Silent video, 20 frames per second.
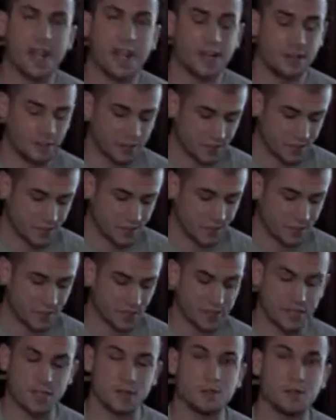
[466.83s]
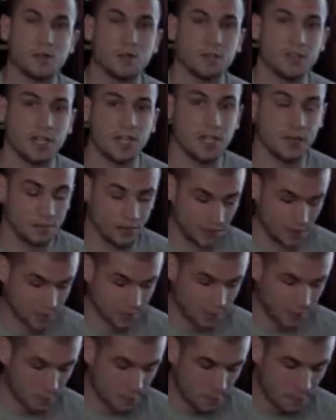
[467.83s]
Anderson and Escobar
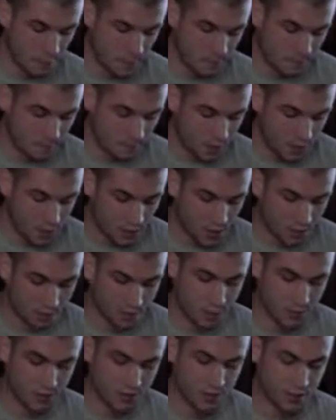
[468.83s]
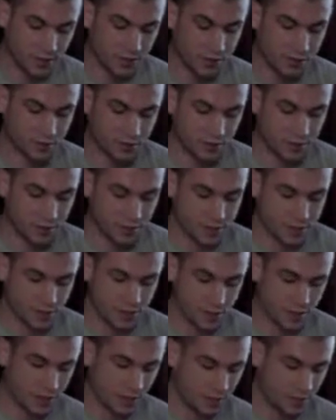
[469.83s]
Chavez of Princeton
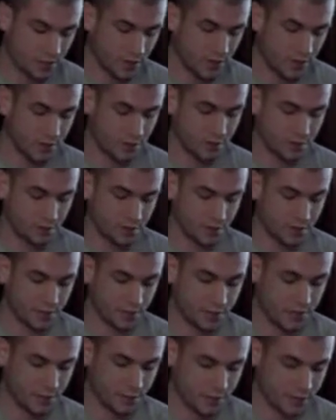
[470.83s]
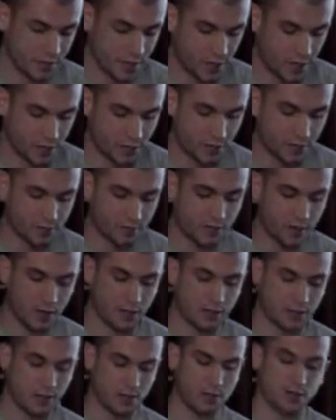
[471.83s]
University noted in their research that youth
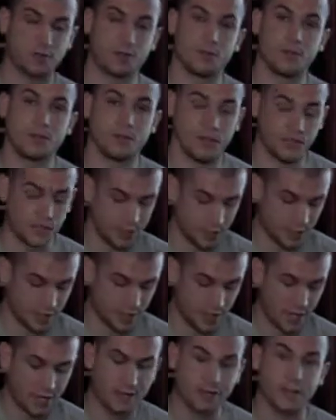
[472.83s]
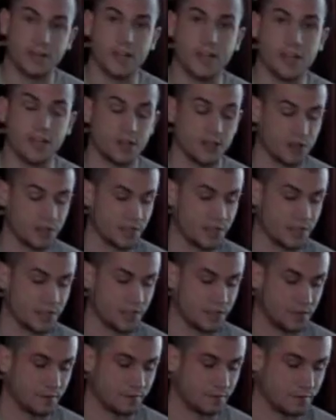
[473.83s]
violence resulting in death and
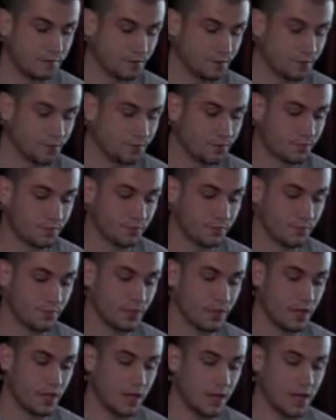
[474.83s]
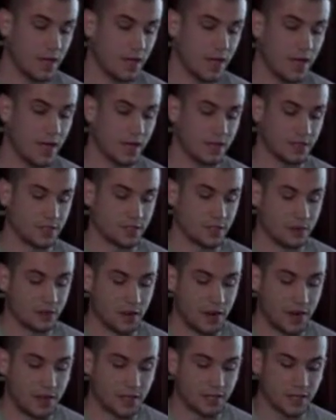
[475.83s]
injuries has
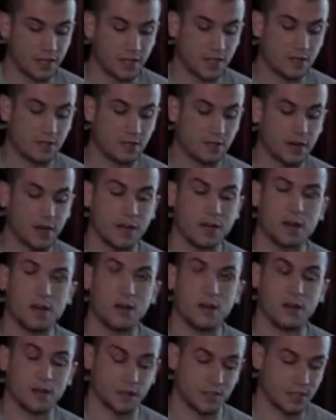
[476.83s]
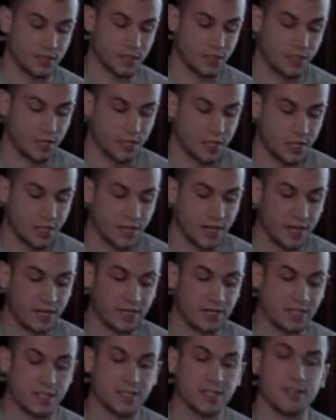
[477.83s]
direct and indirect costs in
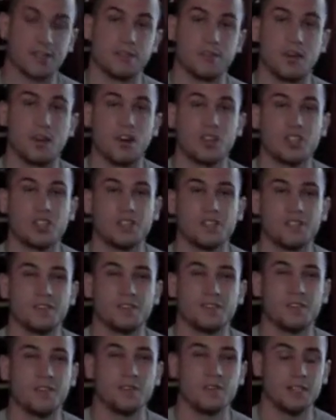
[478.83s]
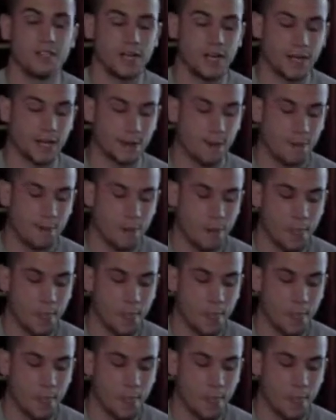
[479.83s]
excess of $158